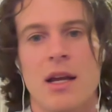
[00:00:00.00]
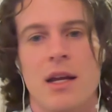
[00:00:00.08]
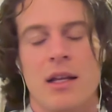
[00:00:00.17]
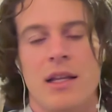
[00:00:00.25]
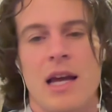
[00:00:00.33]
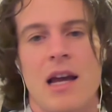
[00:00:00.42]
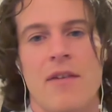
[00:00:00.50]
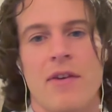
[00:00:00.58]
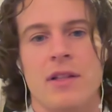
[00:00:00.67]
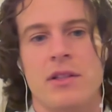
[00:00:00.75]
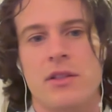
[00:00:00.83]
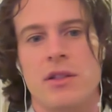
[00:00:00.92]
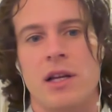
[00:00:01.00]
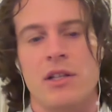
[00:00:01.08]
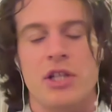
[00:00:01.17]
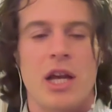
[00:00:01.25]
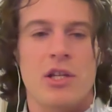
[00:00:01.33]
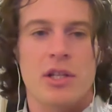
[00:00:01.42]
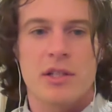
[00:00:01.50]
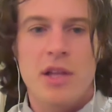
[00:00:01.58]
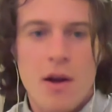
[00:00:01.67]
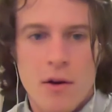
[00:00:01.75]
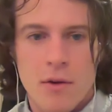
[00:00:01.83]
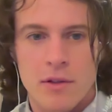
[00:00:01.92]
They have a change in
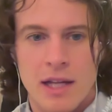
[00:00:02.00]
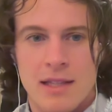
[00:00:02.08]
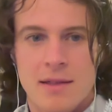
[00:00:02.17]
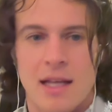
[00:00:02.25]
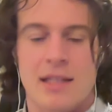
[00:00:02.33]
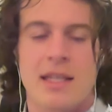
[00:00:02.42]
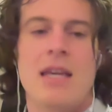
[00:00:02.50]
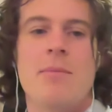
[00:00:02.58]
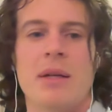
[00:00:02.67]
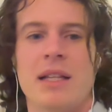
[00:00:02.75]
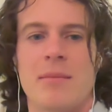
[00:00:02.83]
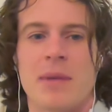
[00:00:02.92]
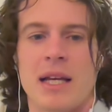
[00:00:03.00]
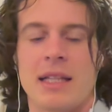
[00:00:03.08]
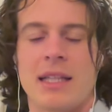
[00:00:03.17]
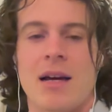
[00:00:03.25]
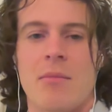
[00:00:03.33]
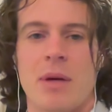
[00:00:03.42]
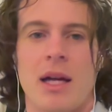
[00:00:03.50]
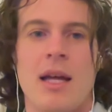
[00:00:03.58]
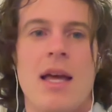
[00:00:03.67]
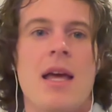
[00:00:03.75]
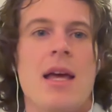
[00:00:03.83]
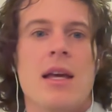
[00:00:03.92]
tone that's keeping them like that, but
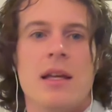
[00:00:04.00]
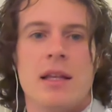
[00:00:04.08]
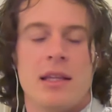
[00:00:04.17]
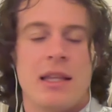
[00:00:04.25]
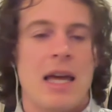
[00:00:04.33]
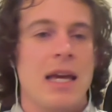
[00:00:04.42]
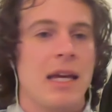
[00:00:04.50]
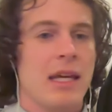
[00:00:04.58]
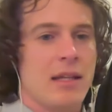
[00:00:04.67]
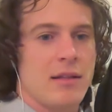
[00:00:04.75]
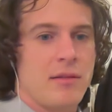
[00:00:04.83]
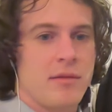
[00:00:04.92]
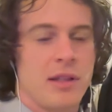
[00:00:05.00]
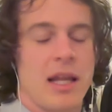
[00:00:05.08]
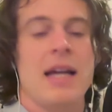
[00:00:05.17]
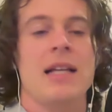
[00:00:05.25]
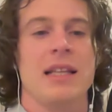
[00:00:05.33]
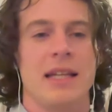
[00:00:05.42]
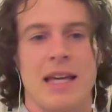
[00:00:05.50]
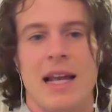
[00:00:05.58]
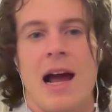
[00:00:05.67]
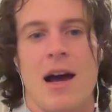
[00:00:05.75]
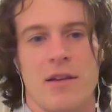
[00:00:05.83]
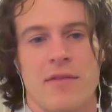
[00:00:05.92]
they can likely get
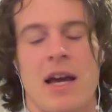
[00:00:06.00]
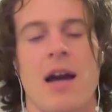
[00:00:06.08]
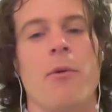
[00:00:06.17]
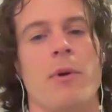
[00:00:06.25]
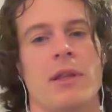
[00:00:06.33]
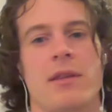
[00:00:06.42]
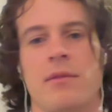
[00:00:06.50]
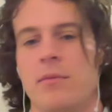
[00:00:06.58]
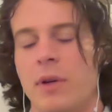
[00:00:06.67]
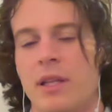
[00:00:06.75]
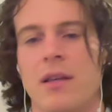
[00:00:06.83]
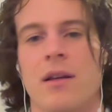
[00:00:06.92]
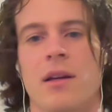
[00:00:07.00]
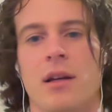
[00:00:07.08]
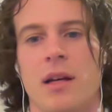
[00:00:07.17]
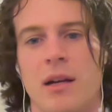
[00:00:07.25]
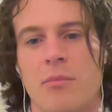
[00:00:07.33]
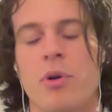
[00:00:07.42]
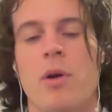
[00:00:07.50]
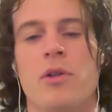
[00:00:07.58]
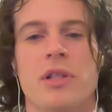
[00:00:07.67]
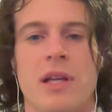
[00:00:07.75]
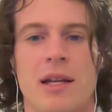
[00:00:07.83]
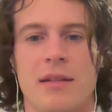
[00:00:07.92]
out of that with an
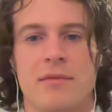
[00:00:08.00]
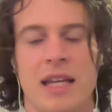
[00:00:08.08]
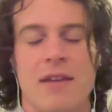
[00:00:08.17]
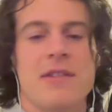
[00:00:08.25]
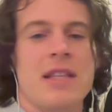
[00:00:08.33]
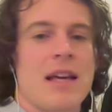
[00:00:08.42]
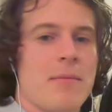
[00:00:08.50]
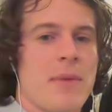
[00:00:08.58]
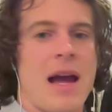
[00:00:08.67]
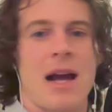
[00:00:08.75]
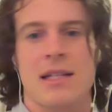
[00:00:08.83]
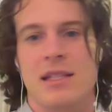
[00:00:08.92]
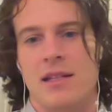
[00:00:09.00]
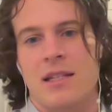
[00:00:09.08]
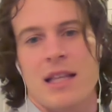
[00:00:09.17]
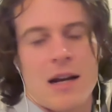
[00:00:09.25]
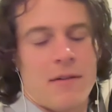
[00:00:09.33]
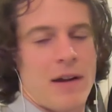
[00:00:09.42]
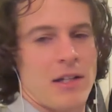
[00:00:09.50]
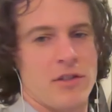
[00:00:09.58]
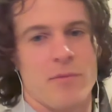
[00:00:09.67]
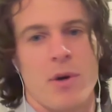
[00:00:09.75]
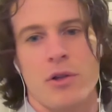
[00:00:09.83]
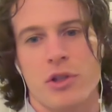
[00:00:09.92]
approach that gives them access to that range of
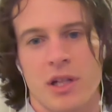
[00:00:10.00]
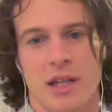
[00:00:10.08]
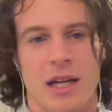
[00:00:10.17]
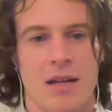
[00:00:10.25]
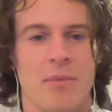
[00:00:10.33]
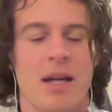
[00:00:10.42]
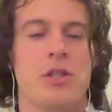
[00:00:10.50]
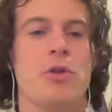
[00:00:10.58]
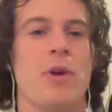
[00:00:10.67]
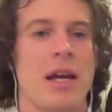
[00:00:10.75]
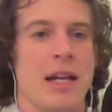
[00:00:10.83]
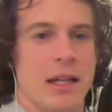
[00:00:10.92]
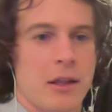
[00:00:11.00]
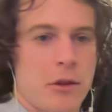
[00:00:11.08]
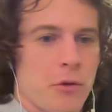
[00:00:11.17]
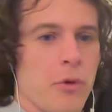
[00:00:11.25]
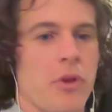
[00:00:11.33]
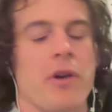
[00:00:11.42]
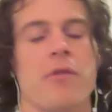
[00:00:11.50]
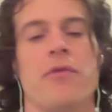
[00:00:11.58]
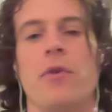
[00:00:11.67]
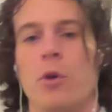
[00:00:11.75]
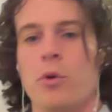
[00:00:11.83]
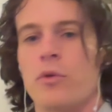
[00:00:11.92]
motion again by training through their
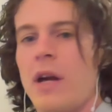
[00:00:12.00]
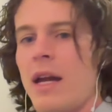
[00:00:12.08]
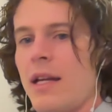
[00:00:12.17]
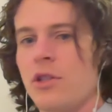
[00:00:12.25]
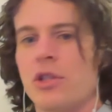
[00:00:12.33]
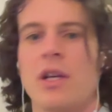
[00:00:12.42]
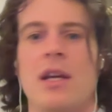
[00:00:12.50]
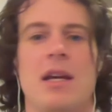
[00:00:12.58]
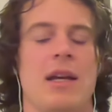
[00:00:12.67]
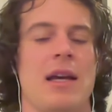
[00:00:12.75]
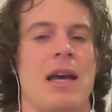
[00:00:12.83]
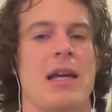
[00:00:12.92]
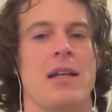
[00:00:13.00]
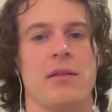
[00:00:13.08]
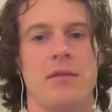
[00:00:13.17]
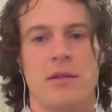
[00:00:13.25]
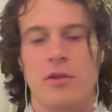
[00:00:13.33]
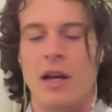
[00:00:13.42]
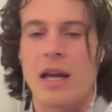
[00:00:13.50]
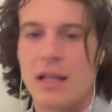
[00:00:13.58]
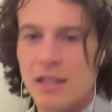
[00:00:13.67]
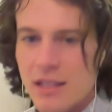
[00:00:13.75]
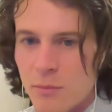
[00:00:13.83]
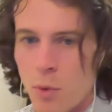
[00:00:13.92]
full range and creating
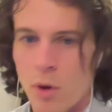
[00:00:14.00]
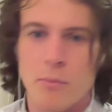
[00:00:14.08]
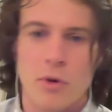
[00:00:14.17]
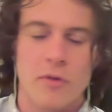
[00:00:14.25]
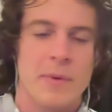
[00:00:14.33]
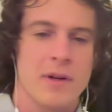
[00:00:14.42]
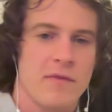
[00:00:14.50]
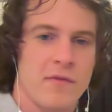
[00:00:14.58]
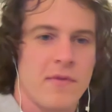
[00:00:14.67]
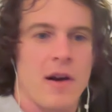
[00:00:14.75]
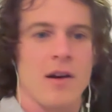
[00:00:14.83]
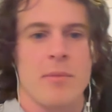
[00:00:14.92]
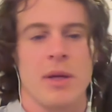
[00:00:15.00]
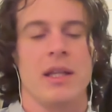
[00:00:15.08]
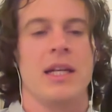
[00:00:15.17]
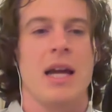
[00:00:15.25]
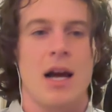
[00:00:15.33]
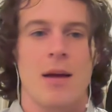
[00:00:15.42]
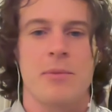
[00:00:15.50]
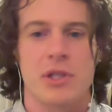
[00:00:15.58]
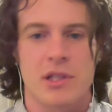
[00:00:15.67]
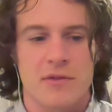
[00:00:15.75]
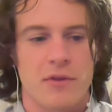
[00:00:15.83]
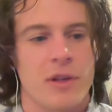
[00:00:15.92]
some more movement variability
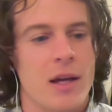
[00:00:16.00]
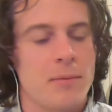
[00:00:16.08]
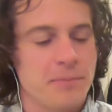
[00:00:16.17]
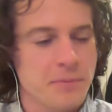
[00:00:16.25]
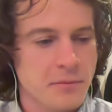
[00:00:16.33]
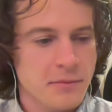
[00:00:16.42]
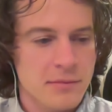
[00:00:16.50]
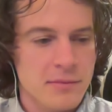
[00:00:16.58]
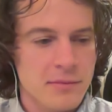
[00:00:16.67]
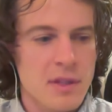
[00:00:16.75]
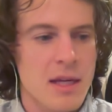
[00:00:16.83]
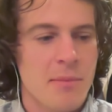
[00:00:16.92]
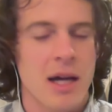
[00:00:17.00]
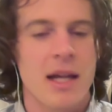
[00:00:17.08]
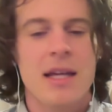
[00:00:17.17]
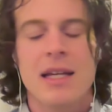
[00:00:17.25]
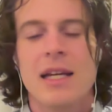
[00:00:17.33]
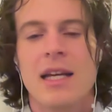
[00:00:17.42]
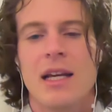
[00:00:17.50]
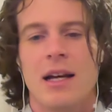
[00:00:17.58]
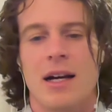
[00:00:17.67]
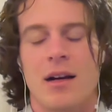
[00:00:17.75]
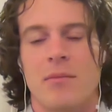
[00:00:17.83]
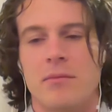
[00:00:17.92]
options for them. But
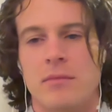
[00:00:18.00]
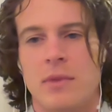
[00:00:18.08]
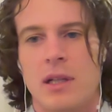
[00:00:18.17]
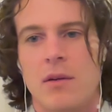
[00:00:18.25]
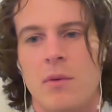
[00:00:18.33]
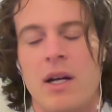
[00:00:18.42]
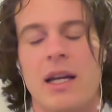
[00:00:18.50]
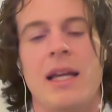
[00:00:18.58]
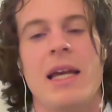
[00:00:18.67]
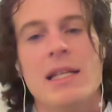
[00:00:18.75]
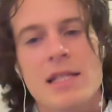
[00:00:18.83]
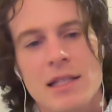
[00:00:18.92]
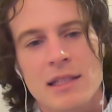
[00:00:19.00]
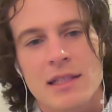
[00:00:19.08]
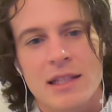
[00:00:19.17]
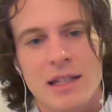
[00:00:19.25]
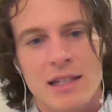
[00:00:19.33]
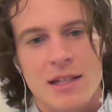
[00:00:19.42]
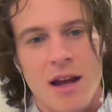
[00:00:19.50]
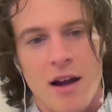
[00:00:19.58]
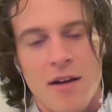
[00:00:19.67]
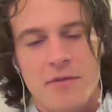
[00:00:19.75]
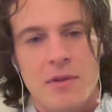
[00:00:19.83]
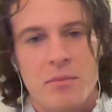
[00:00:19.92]
what it isn't is
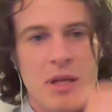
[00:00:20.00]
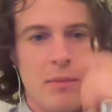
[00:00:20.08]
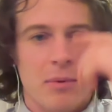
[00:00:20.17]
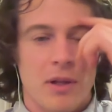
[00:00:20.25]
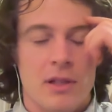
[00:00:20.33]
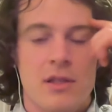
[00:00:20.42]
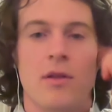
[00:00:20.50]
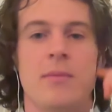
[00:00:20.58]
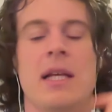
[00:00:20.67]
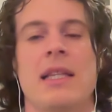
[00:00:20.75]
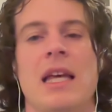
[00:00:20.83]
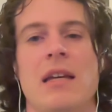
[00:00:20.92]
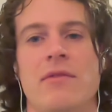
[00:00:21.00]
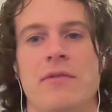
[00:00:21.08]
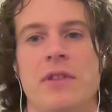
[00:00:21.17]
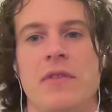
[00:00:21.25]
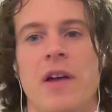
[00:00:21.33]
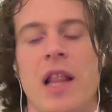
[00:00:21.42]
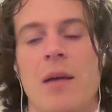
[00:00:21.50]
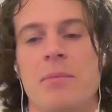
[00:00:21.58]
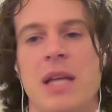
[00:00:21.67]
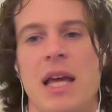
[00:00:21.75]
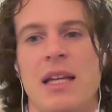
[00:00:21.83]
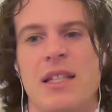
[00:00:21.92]
often people assume that they've developed
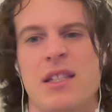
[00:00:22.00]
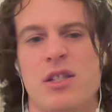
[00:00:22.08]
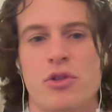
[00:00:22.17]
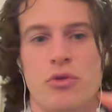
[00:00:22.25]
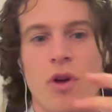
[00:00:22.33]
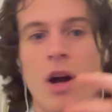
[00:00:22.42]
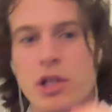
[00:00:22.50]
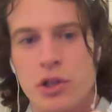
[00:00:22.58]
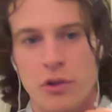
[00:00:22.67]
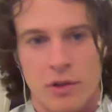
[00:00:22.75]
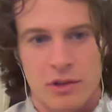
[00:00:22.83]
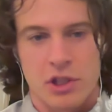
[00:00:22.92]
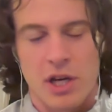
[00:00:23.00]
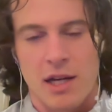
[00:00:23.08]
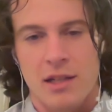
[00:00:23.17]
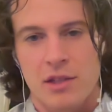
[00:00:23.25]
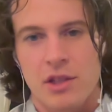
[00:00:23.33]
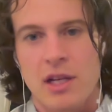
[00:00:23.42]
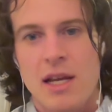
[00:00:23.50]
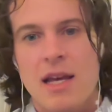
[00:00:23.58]
a structural change.